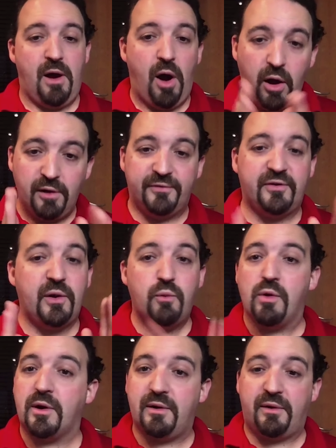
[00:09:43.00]
Also the
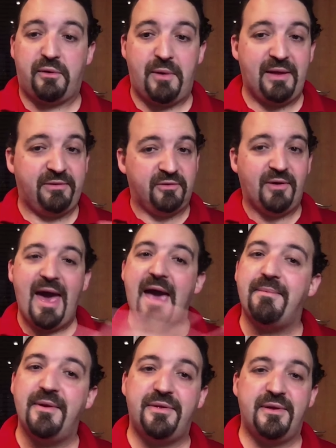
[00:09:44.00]
worker thread, so
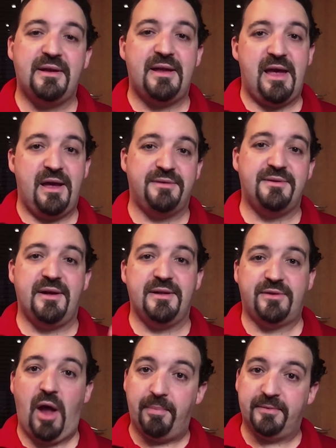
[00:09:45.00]
everything is
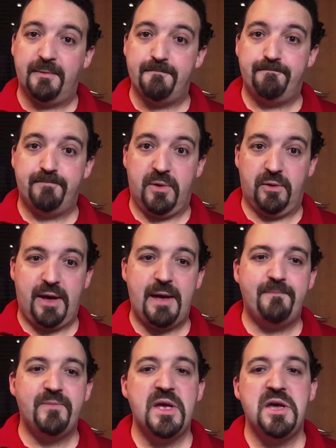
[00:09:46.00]
stopped,
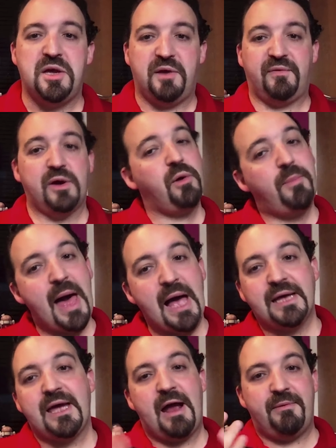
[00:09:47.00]
okay? If we go
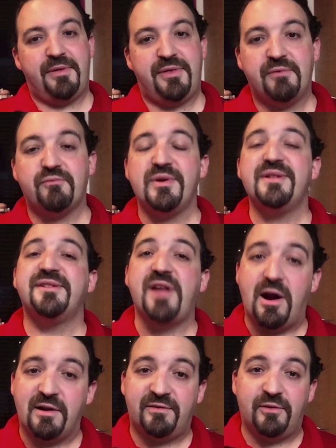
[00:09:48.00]
back, everything
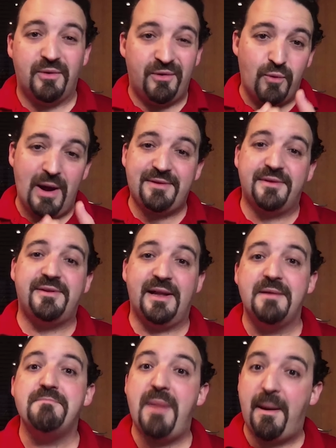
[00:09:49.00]
restarts, so it was still
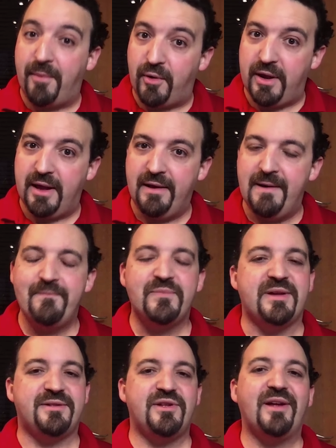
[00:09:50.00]
in memory.
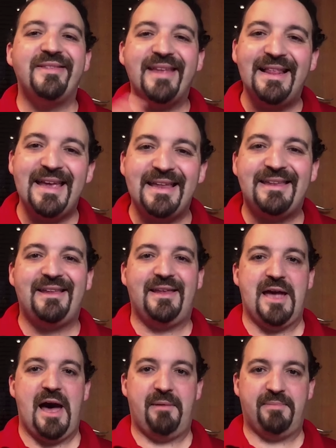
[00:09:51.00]
It's not deleting
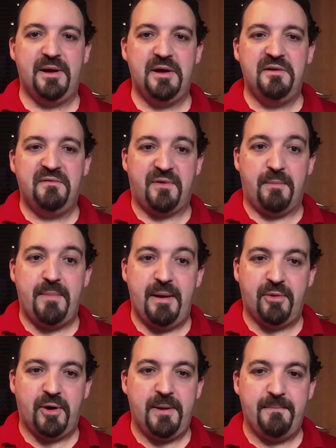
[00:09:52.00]
the app from
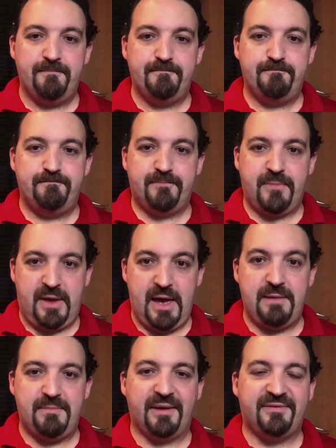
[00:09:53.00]
memory,
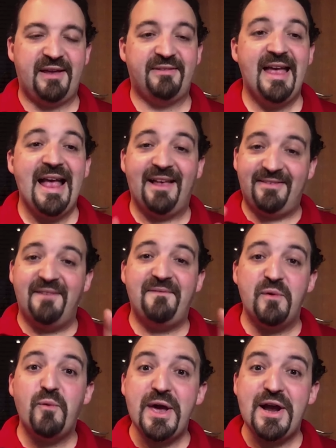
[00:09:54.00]
okay? Makes sense? And
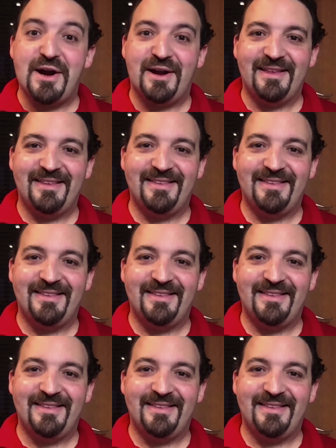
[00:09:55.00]
something weird,